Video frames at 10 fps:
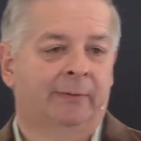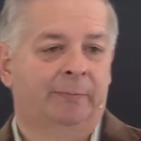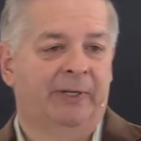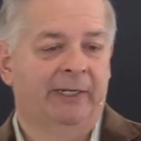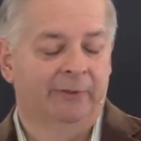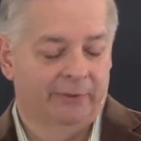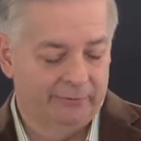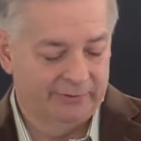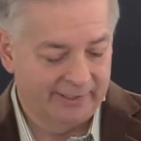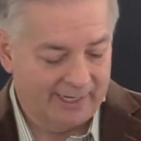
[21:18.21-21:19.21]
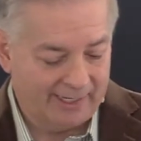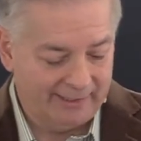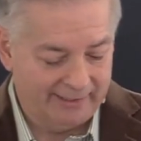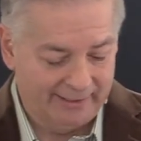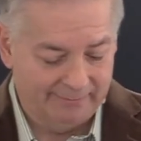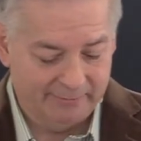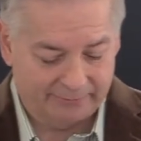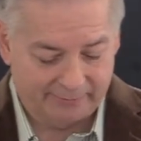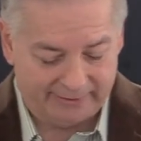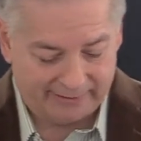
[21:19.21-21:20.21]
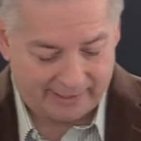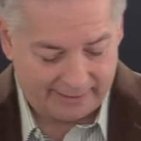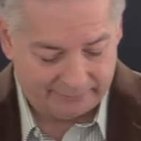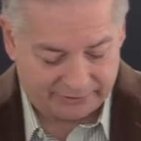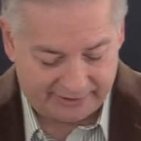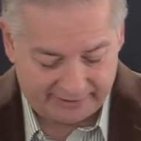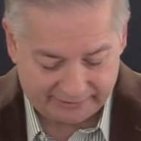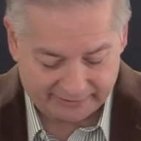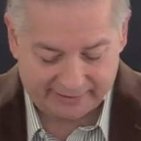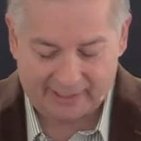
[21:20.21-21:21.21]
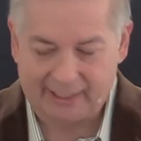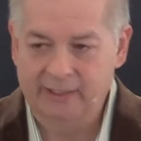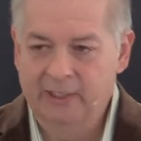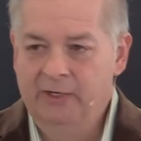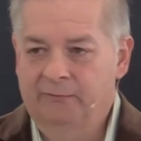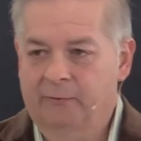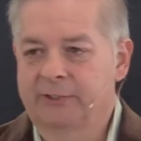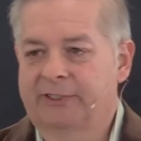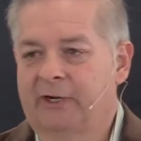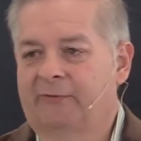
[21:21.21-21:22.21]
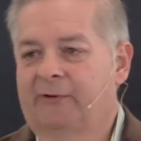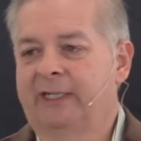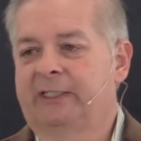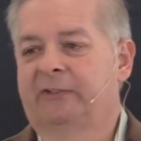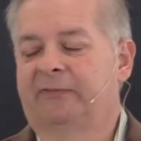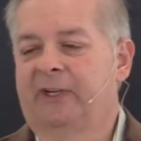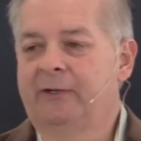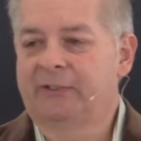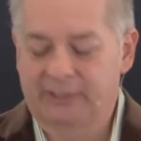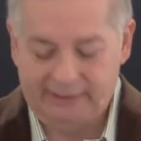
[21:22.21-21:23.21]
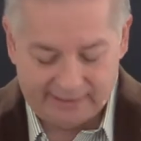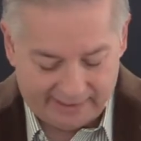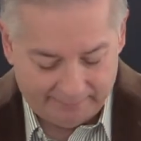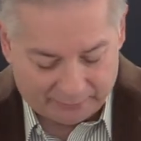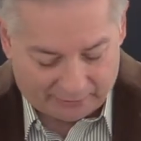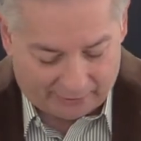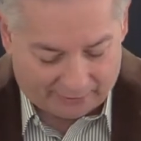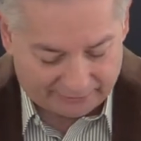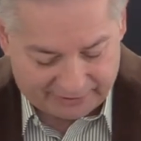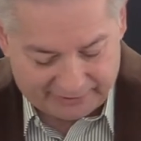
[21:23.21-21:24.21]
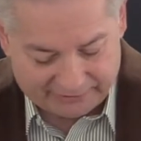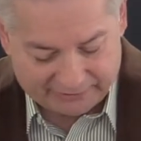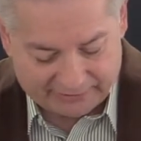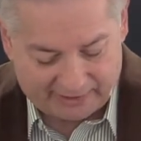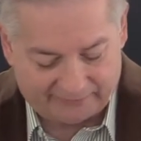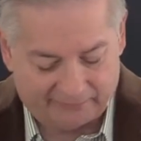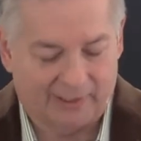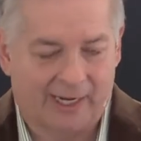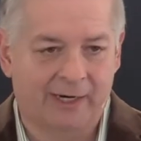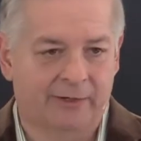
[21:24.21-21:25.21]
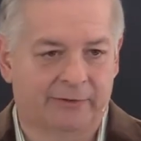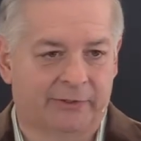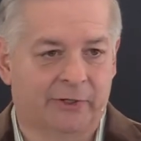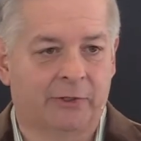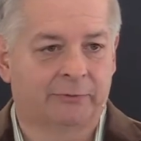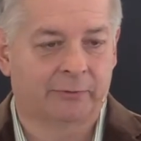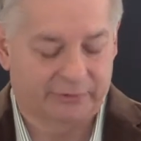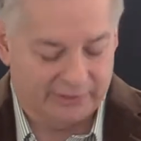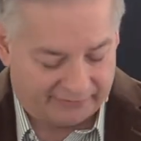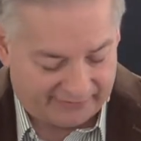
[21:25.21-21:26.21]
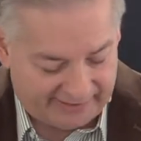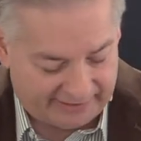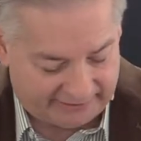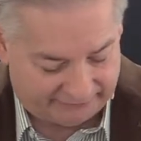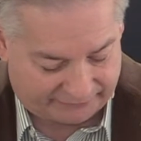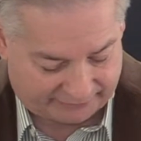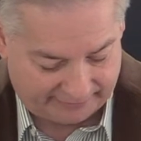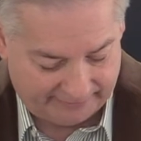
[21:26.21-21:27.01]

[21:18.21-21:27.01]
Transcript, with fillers: Peter, who denied him three times. Jesus died for a self righteous Pharisee named Paul. Jesus died for liars, adulterers, and thieves.